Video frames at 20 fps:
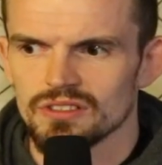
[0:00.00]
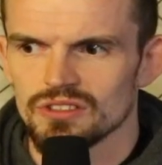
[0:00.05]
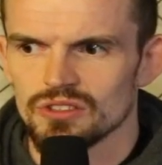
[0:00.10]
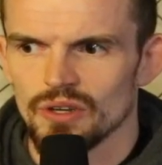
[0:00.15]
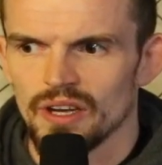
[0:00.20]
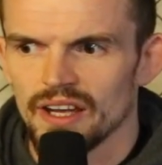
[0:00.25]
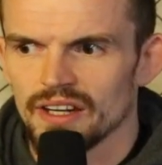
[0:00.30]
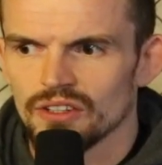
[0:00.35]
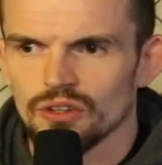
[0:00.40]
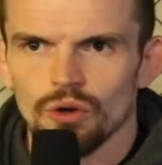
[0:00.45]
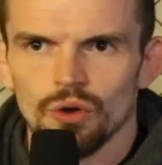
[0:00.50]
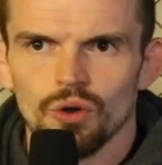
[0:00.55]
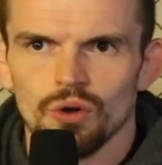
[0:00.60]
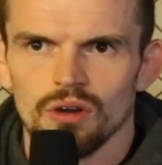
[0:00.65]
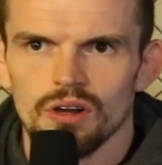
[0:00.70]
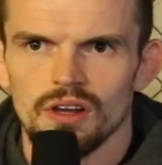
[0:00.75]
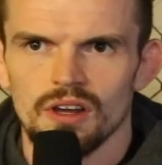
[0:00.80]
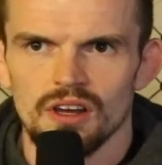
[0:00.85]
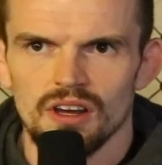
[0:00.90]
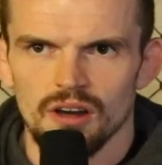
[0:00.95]
so I had
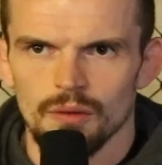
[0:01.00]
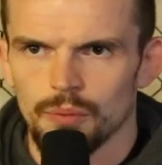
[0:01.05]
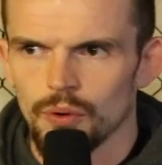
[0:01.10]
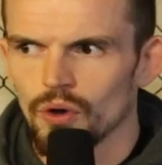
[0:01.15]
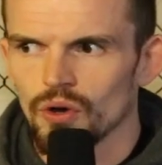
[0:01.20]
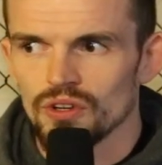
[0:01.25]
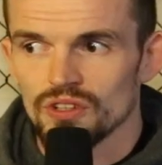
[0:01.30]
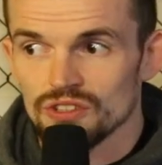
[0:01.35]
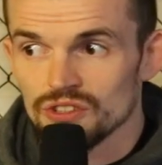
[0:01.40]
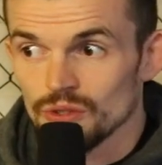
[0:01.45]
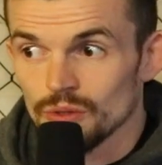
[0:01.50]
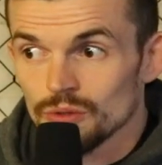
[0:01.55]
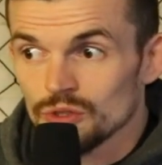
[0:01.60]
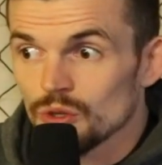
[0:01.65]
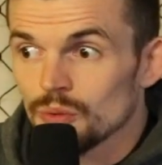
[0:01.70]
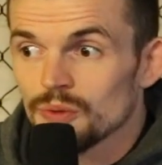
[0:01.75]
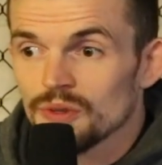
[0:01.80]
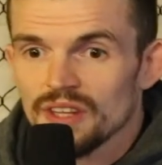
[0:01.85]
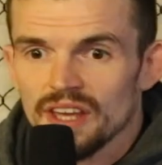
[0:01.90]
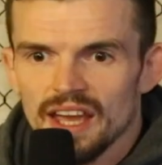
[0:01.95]
no opponent, so it was
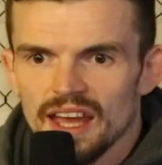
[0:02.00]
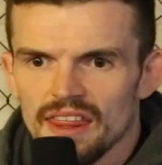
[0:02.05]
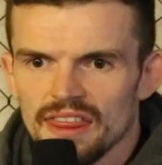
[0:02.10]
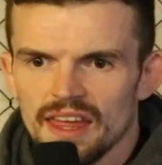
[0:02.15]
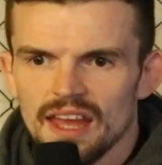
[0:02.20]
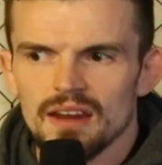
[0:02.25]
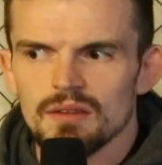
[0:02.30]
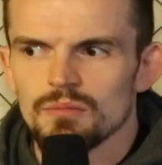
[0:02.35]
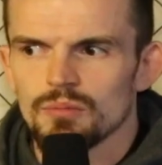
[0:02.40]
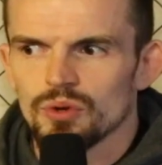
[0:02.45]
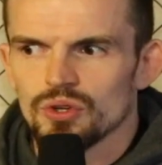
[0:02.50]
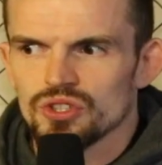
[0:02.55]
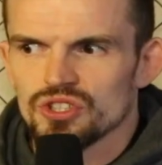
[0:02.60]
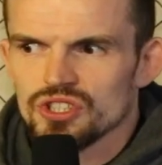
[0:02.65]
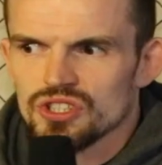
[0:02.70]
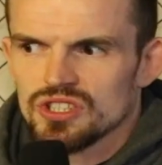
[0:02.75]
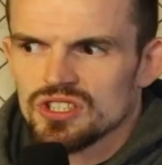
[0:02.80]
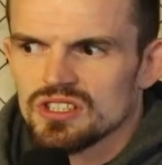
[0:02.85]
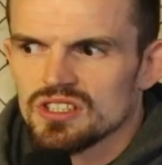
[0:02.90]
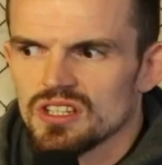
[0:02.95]
up in the air then. But
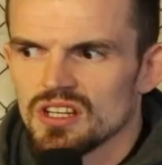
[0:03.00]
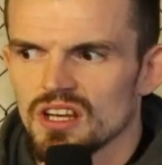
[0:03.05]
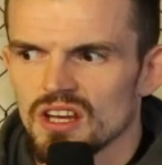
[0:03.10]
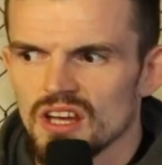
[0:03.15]
just